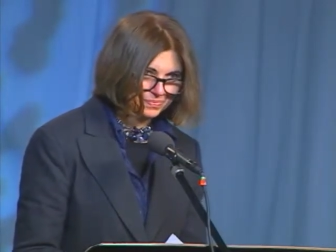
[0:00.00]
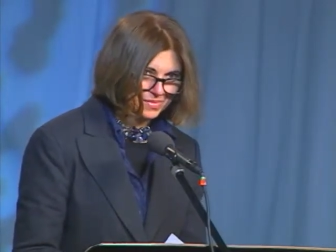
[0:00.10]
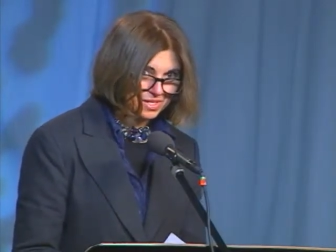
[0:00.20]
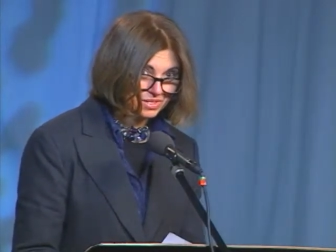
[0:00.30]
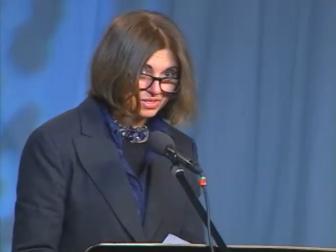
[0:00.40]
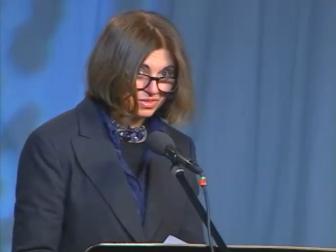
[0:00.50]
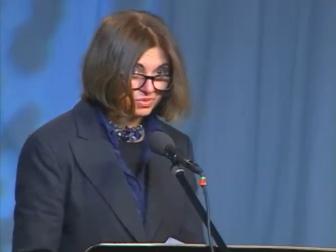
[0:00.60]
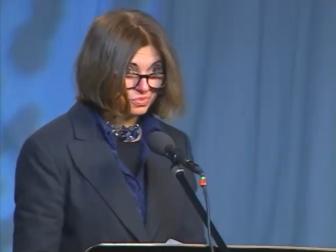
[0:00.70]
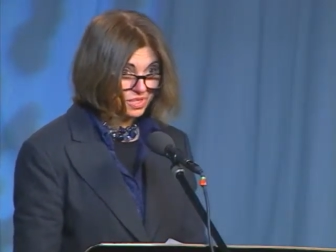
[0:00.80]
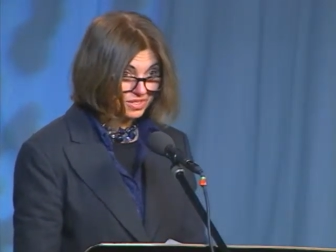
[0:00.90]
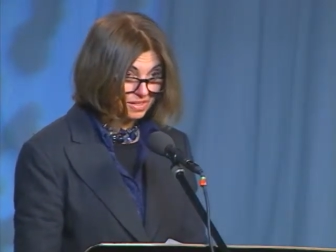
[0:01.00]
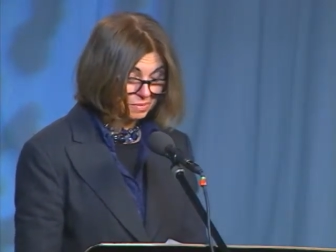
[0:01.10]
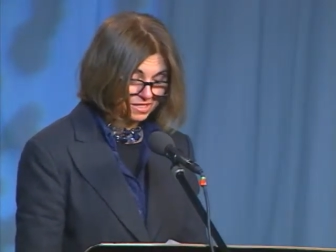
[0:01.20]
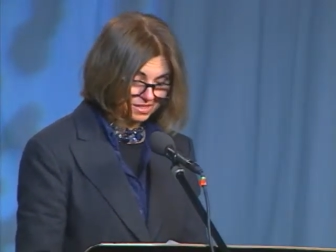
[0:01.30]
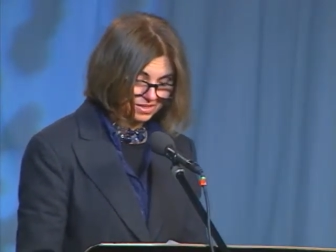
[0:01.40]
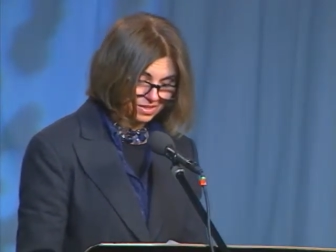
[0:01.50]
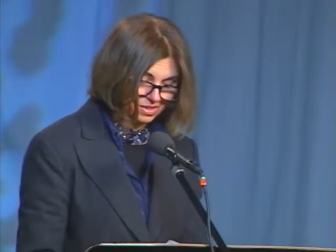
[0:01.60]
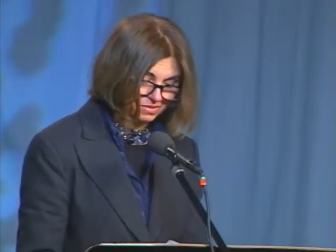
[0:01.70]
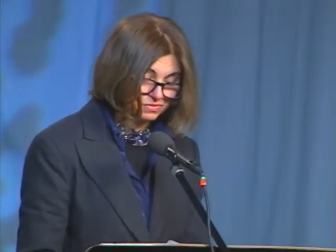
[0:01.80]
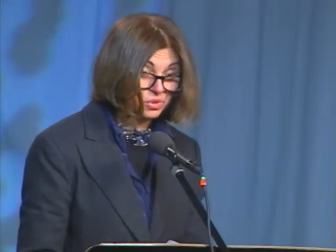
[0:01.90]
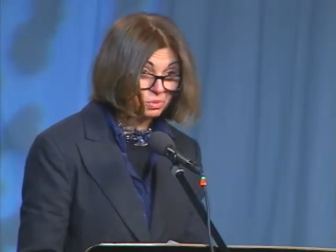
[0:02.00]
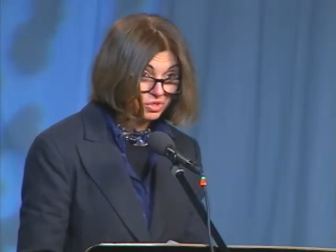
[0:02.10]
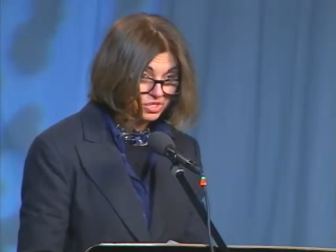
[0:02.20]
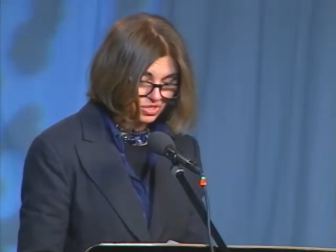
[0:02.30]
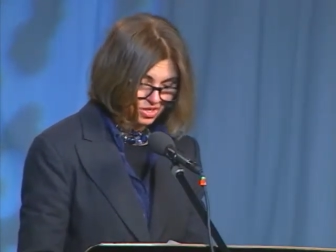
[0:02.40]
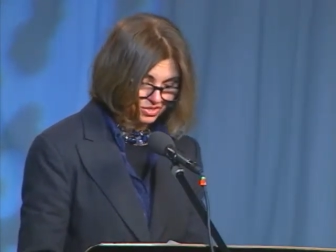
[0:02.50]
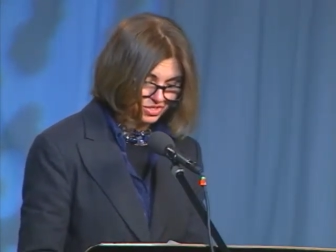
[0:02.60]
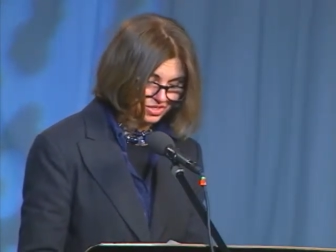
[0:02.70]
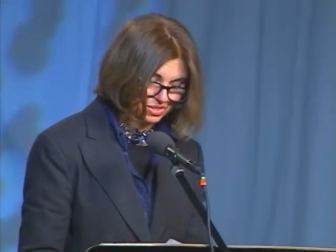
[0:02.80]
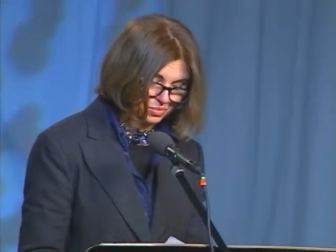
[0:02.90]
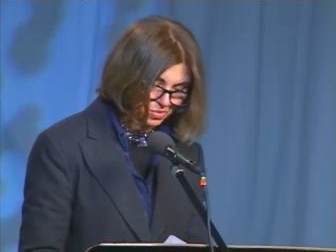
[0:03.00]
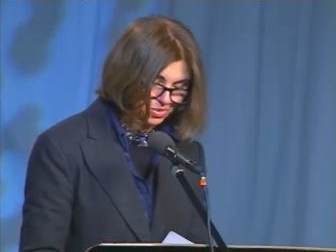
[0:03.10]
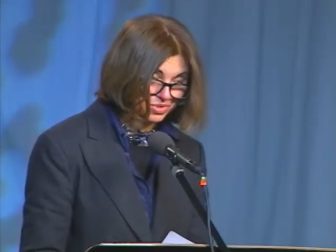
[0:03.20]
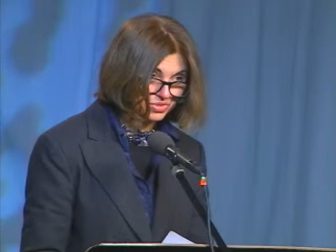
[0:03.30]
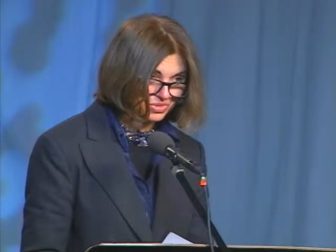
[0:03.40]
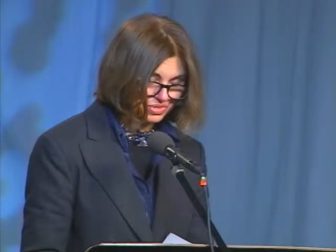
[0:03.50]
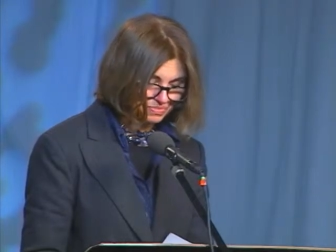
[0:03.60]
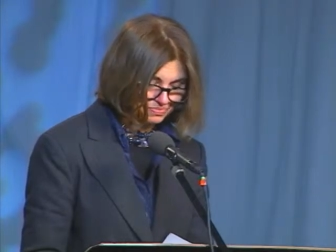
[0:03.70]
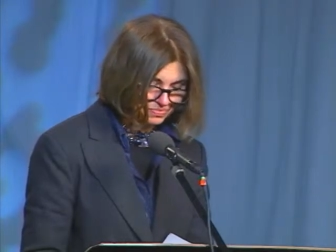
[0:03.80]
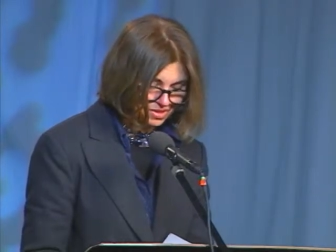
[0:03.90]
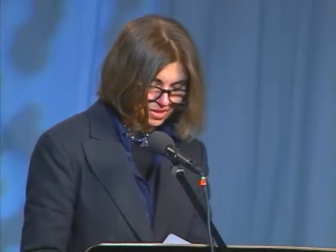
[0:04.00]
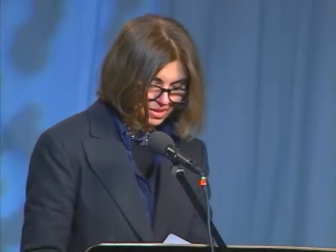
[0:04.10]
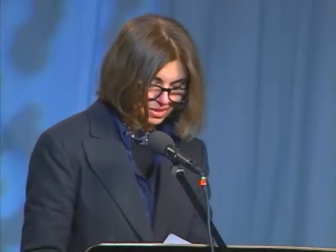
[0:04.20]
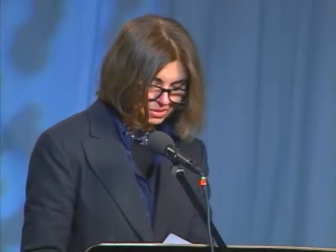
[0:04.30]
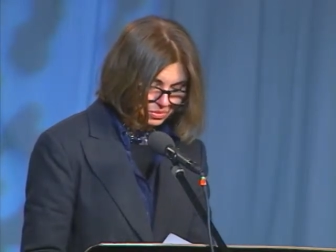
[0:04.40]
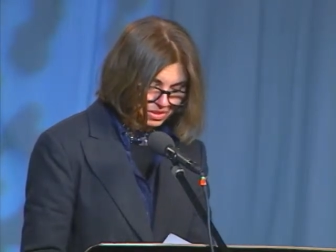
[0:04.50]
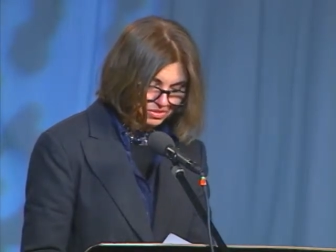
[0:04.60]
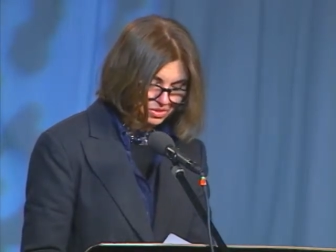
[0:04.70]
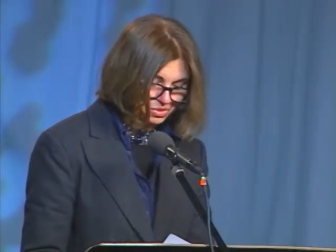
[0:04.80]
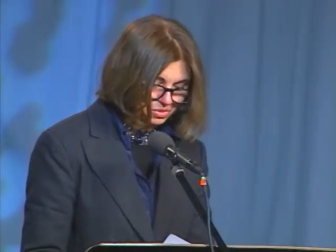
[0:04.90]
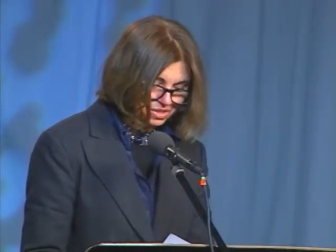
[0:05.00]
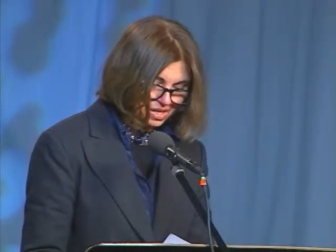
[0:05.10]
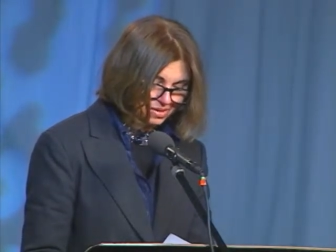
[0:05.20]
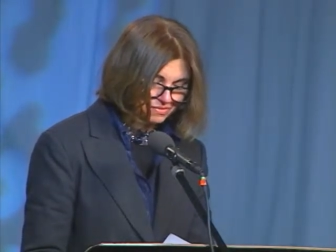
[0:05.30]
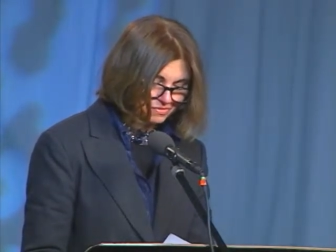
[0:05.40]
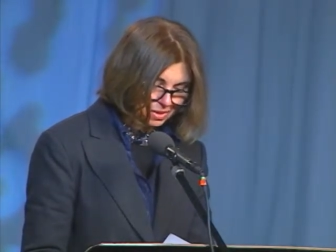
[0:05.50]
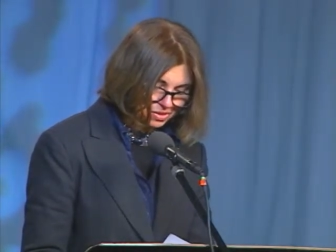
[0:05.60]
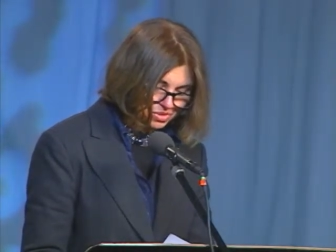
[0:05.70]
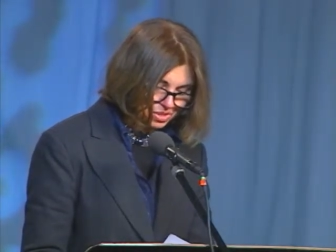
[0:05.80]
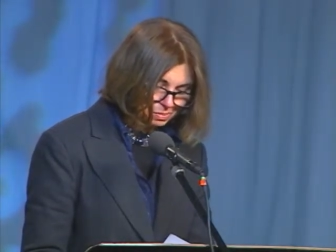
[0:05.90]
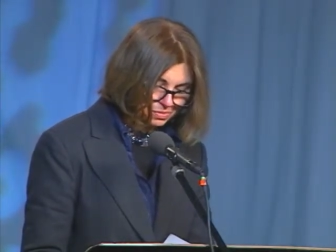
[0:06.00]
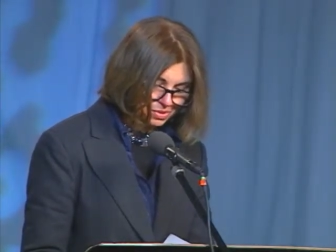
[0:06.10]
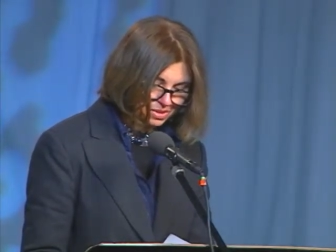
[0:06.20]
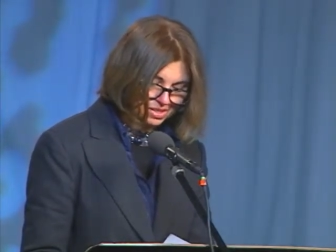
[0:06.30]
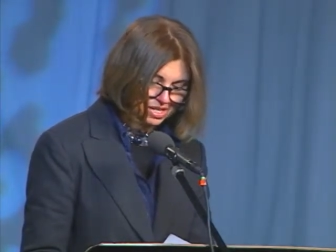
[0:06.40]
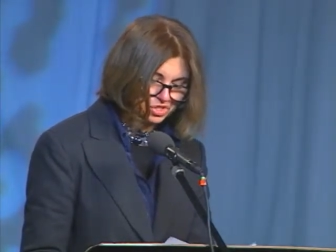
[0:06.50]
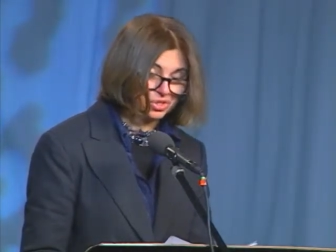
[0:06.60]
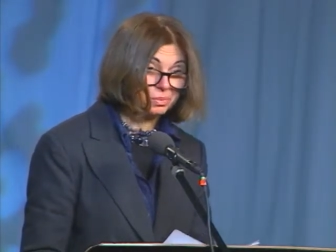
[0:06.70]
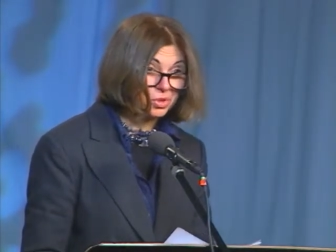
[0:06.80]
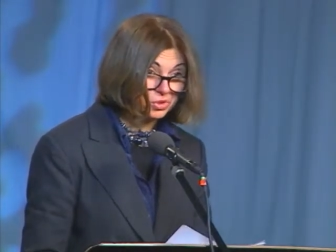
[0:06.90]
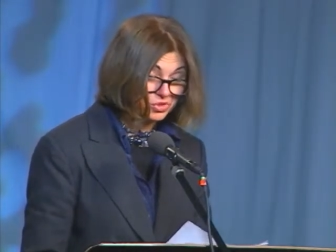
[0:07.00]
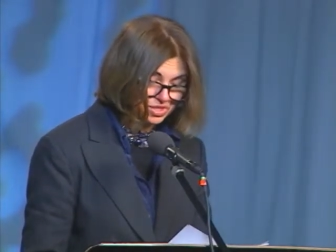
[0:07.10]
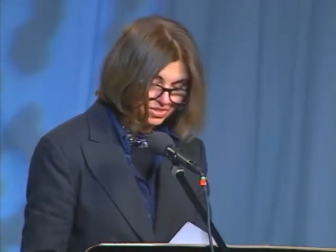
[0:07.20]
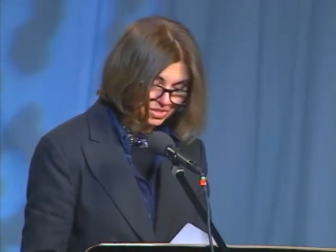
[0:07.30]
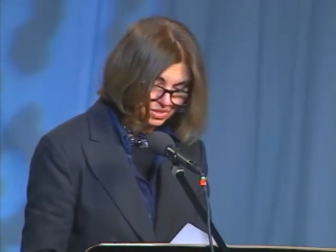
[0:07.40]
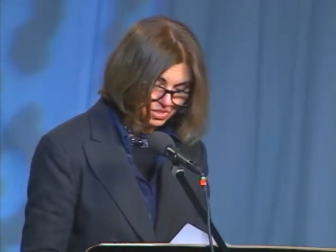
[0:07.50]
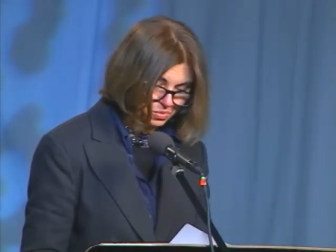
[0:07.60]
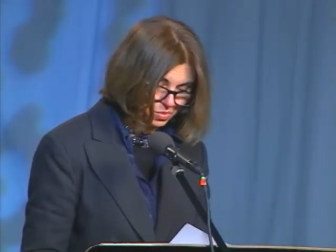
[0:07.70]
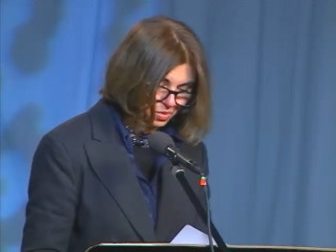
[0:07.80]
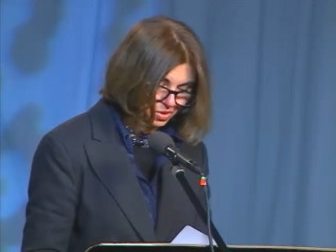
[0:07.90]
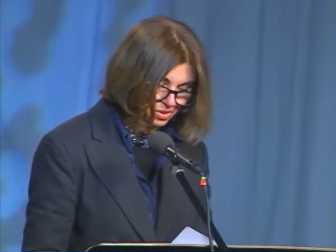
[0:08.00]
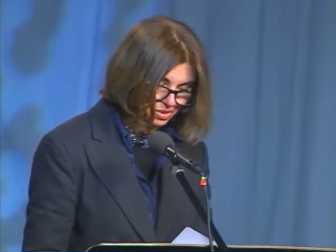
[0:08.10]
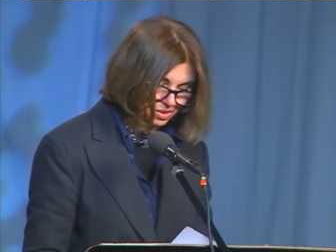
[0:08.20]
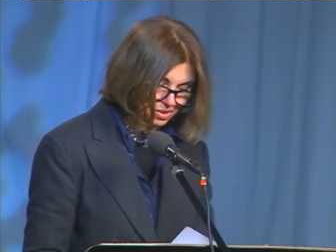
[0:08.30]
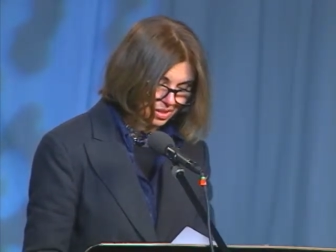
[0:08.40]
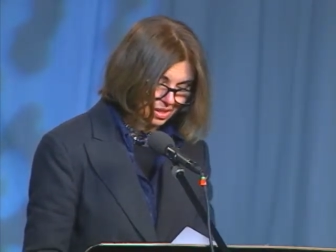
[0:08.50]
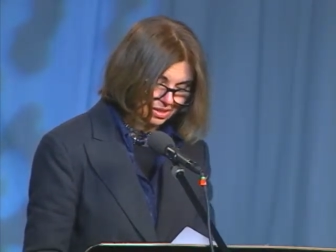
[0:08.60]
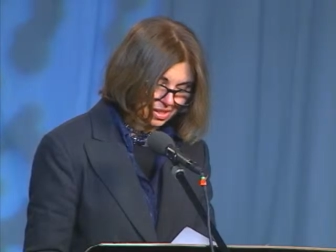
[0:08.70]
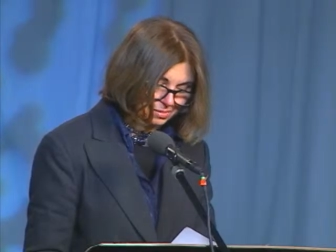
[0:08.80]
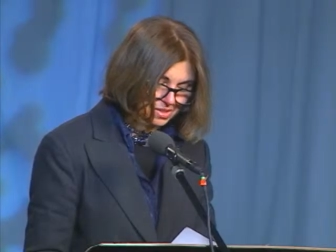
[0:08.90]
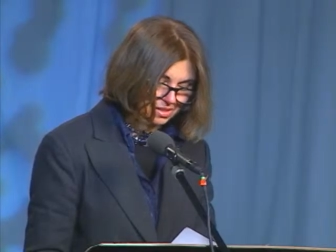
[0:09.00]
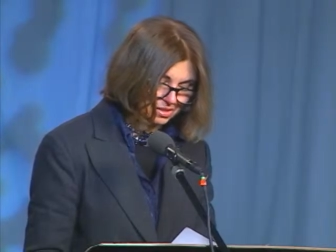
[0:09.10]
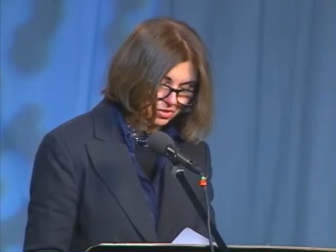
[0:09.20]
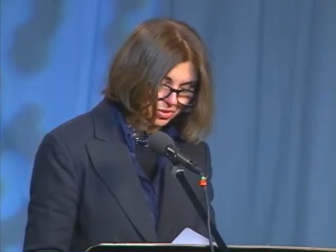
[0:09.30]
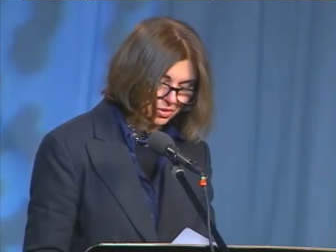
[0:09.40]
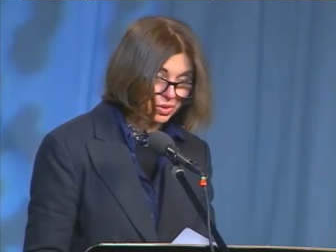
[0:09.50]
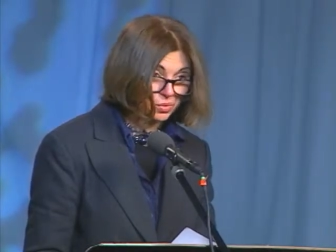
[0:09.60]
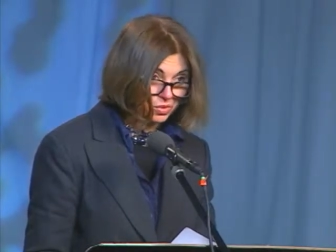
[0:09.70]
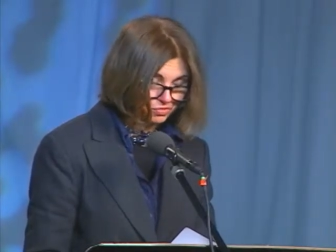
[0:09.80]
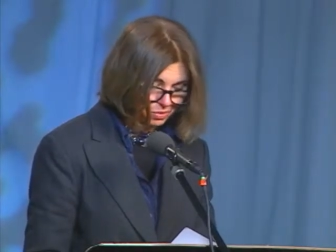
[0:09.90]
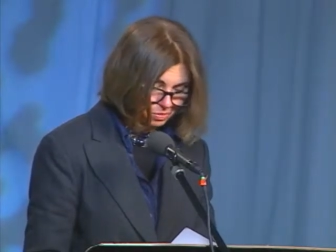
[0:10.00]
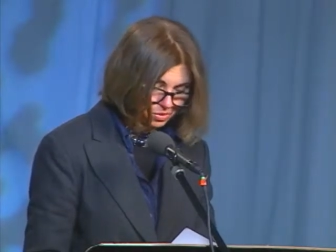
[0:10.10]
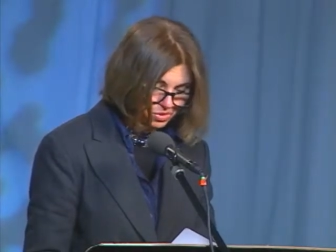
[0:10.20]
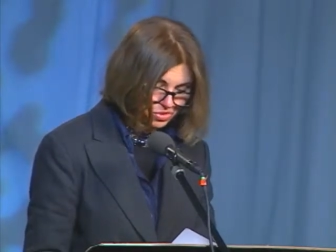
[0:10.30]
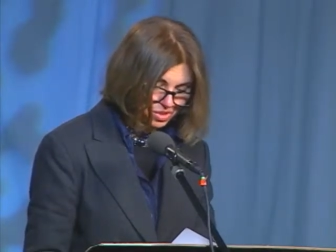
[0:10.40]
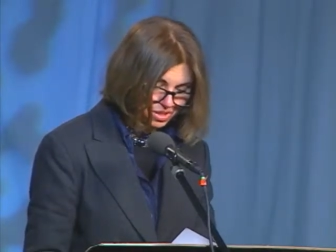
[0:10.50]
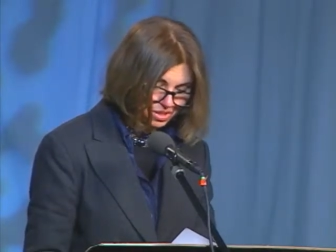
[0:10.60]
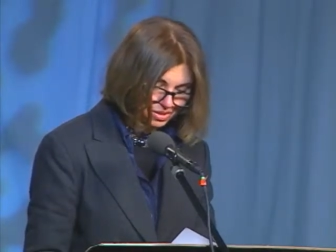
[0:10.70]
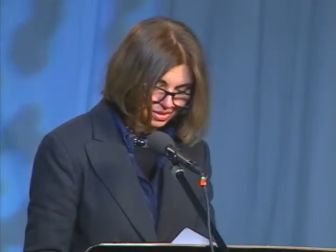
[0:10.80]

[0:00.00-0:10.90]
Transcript: He's the recipient of numerous honors and awards, including the Guggenheim Fellowship, National Poetry Series Award, a Lambda Literary Award for Poetry,